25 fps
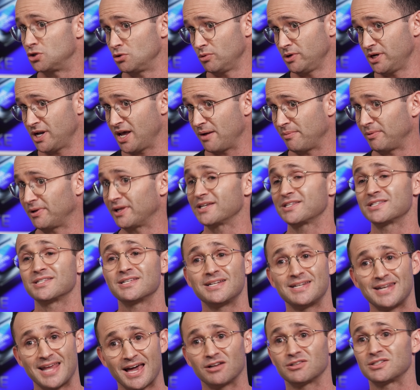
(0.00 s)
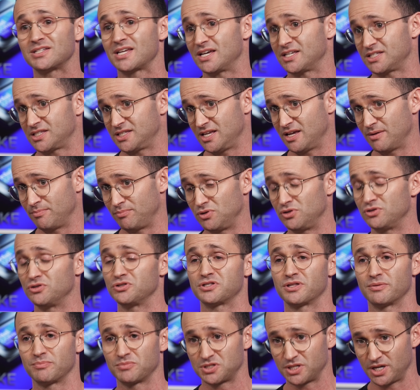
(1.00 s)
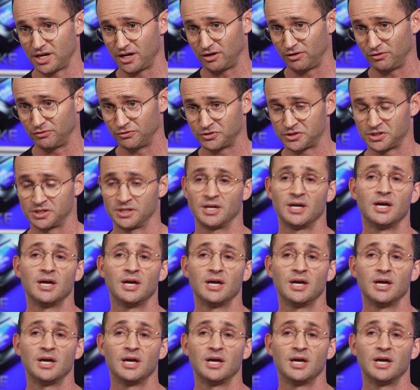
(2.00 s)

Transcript: do enable us to now test the M P Us themselves.